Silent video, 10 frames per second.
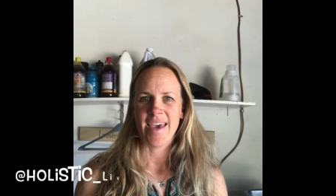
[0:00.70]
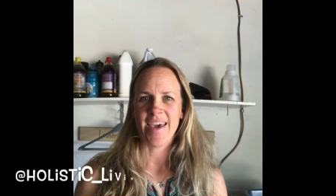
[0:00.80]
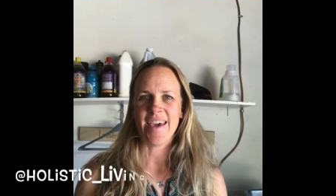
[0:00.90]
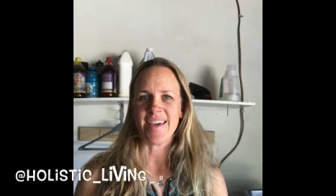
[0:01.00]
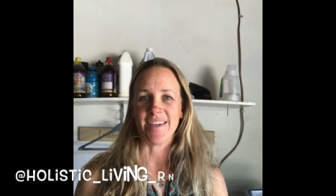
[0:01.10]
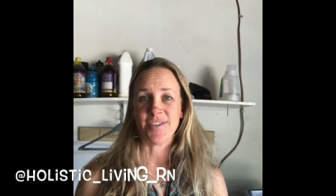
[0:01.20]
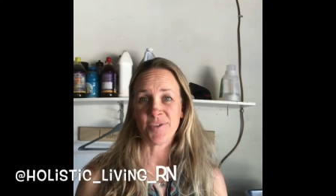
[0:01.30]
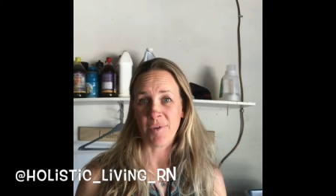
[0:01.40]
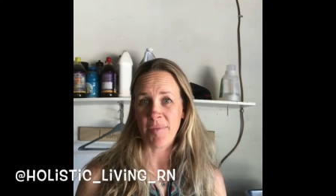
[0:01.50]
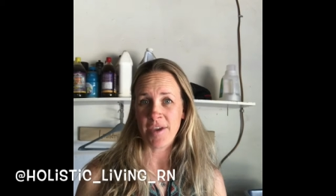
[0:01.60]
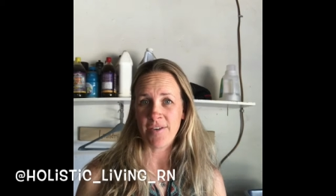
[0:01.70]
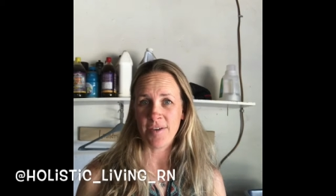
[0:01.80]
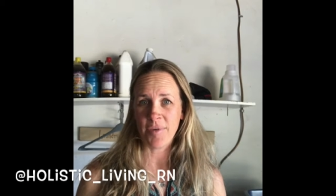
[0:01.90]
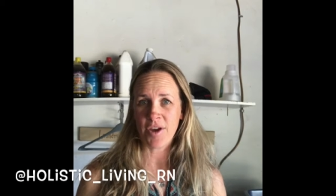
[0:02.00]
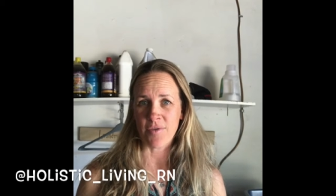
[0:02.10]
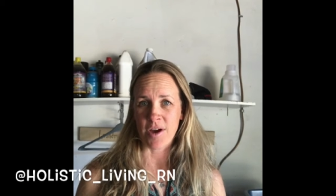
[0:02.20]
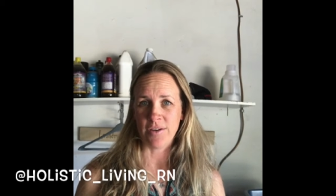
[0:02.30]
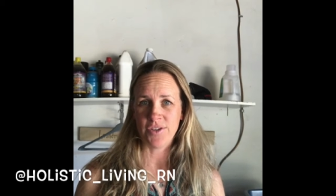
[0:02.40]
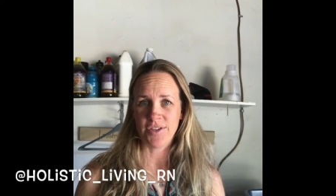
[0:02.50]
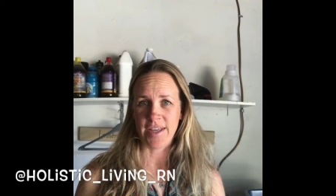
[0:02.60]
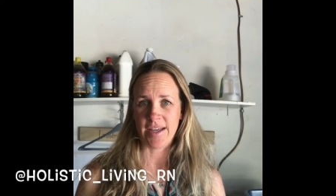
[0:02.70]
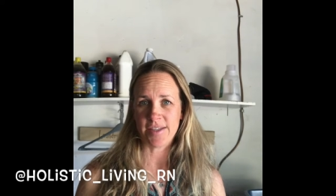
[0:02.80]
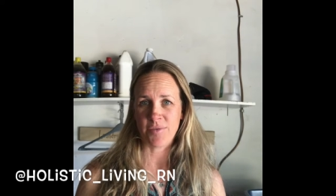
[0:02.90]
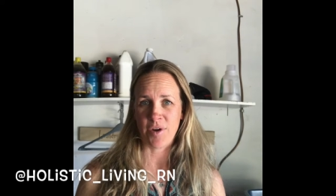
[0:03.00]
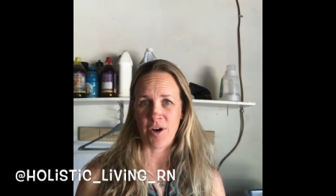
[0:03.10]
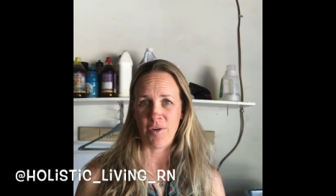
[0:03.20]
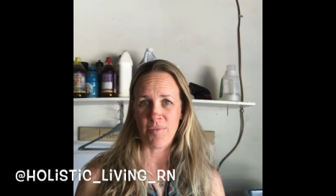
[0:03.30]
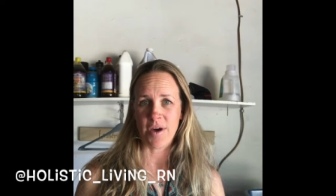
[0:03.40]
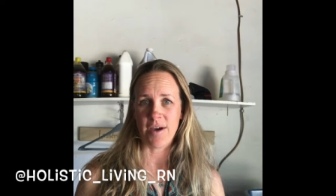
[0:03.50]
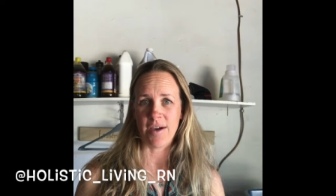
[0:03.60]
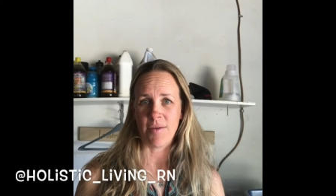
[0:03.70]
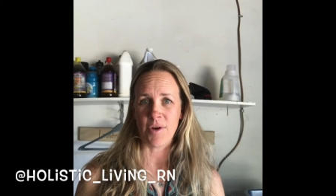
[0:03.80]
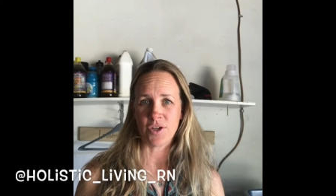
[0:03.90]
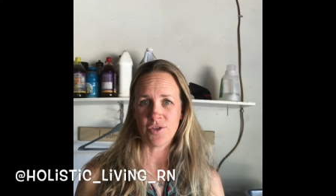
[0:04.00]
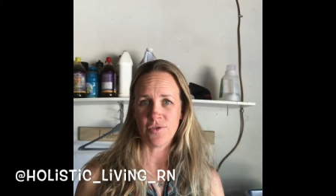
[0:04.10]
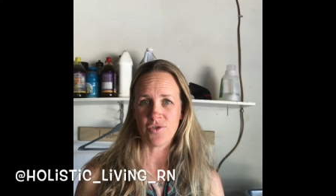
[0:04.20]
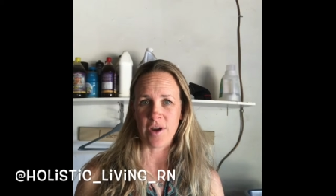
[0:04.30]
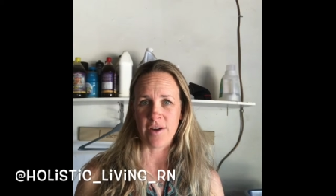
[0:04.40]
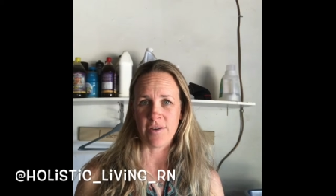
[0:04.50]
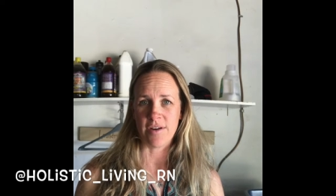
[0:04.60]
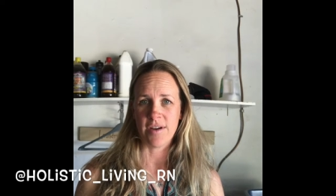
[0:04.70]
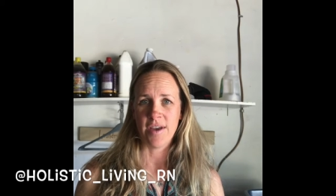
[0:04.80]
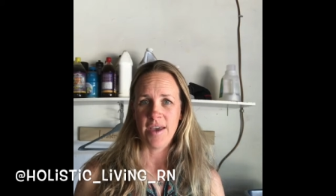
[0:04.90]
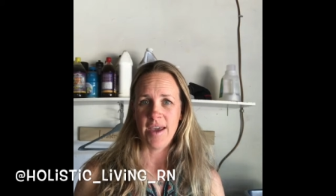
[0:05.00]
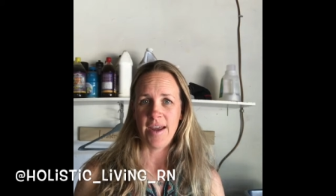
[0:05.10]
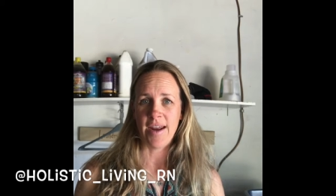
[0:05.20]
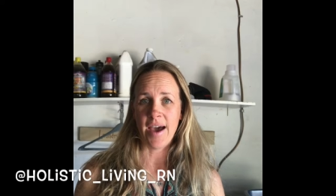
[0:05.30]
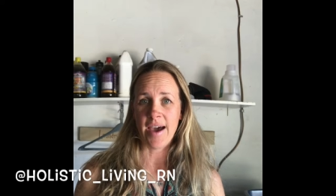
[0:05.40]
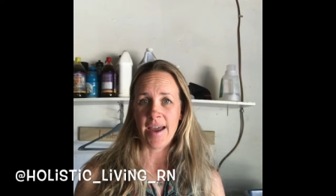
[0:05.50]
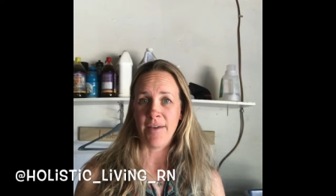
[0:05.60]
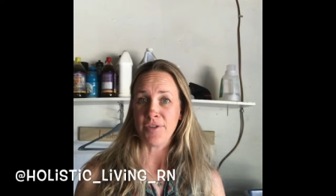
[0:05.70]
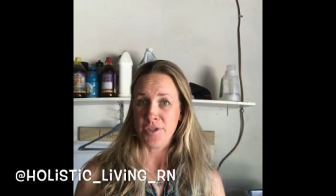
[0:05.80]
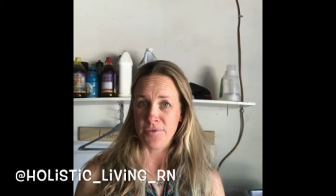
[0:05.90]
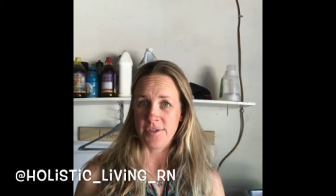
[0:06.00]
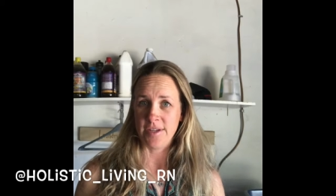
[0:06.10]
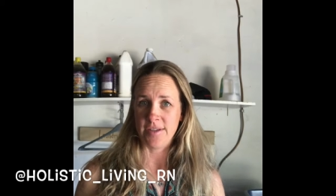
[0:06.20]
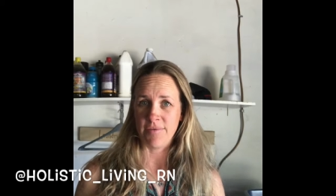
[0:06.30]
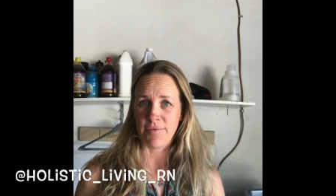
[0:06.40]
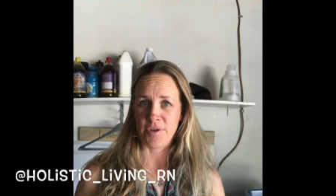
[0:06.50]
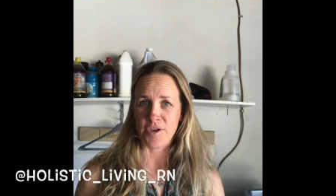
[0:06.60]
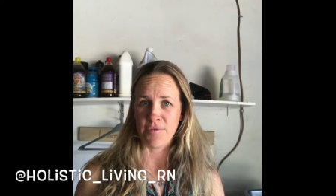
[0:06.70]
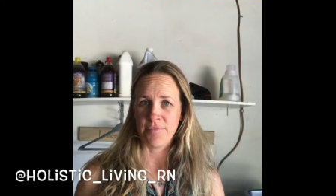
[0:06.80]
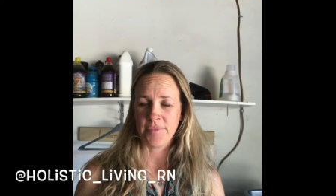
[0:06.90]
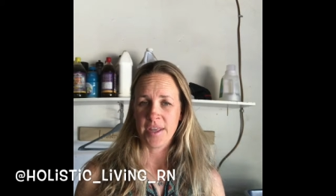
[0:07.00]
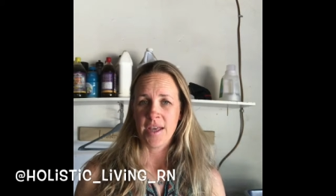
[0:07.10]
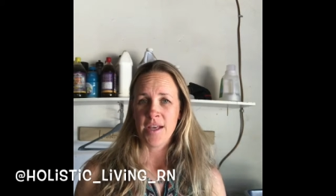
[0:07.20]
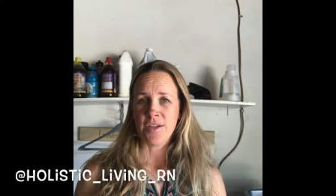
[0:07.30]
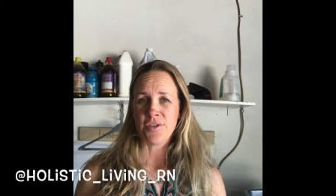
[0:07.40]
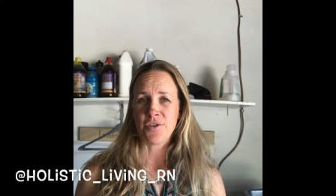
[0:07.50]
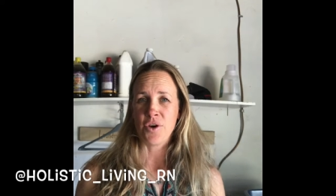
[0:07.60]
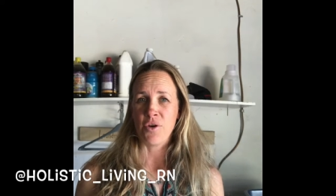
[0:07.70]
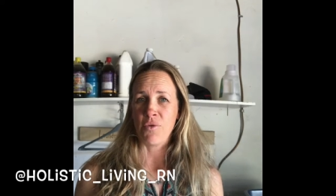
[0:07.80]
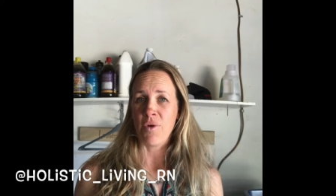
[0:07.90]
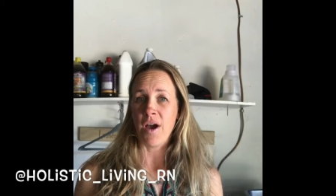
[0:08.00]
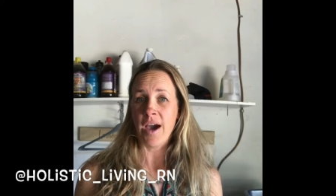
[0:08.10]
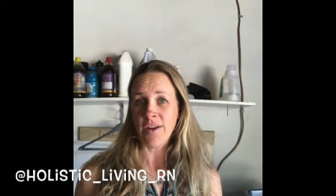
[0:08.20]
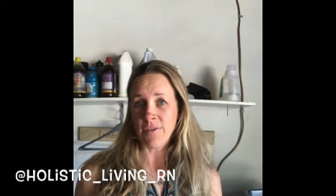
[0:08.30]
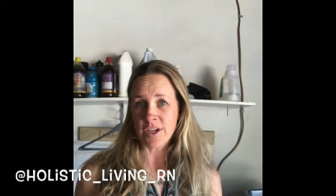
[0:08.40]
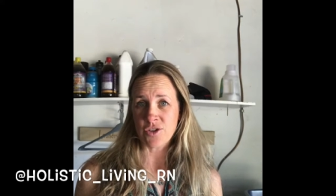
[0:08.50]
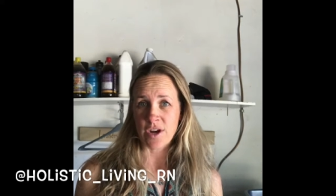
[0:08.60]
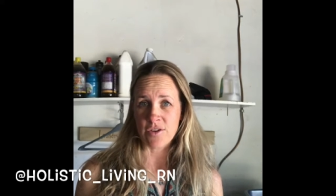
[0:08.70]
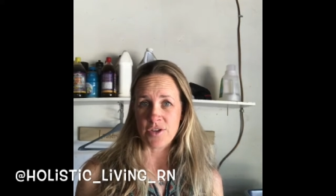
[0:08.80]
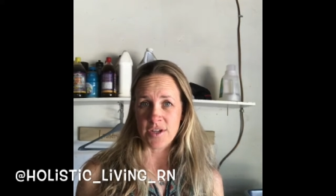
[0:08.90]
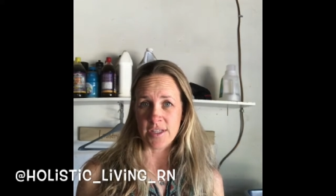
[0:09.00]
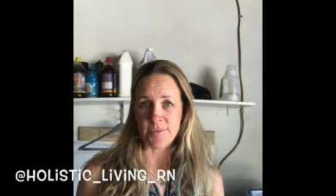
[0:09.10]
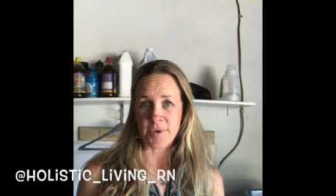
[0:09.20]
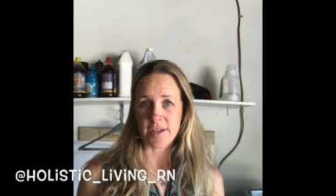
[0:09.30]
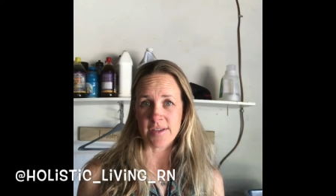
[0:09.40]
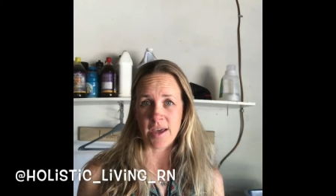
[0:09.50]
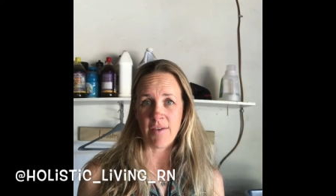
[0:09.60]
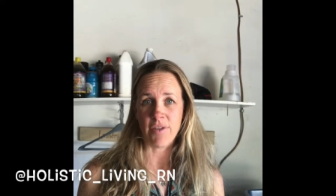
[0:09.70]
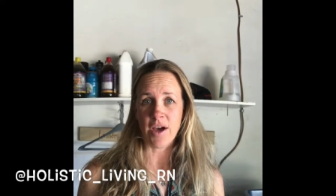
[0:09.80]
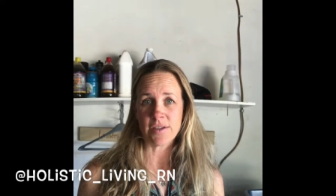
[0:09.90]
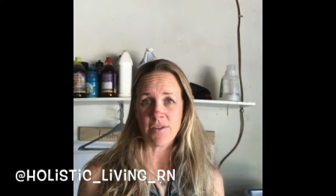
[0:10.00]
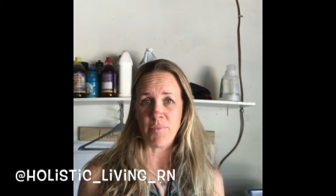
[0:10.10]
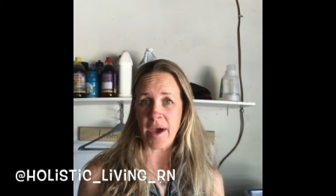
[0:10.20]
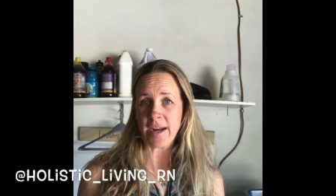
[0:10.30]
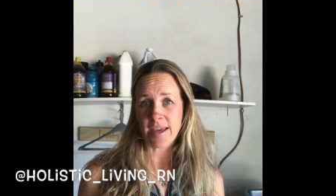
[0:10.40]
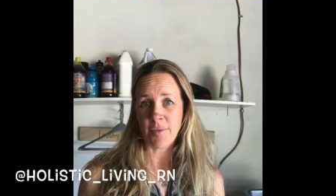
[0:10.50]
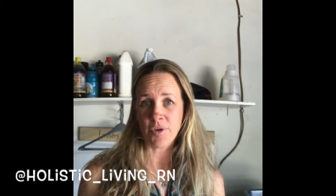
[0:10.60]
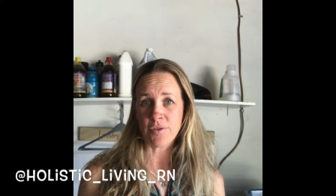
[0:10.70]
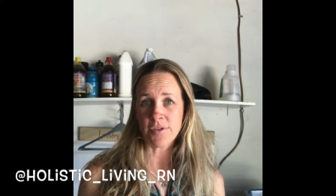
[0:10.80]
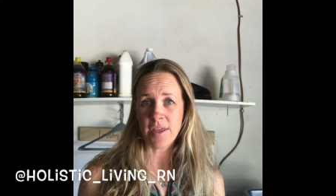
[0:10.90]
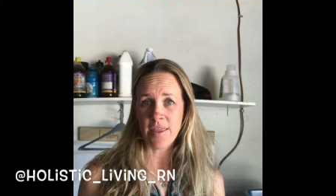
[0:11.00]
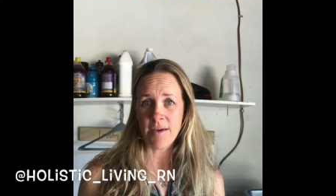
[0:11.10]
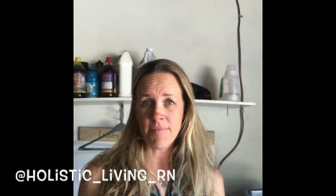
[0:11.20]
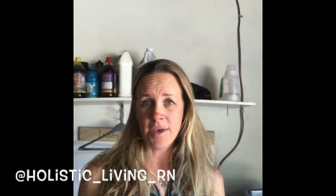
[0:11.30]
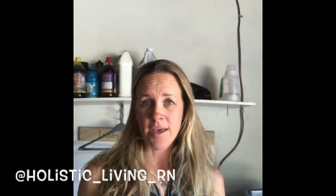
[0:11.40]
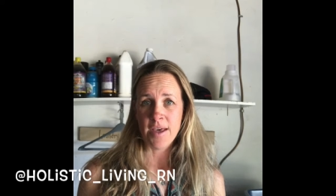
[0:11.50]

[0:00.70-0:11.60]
Hey, so I'm here in my garage. That's where my washer and dryer are. And I have a Tuesday tip for you. So I don't like dryer sheets because they have lots of bad chemicals in them.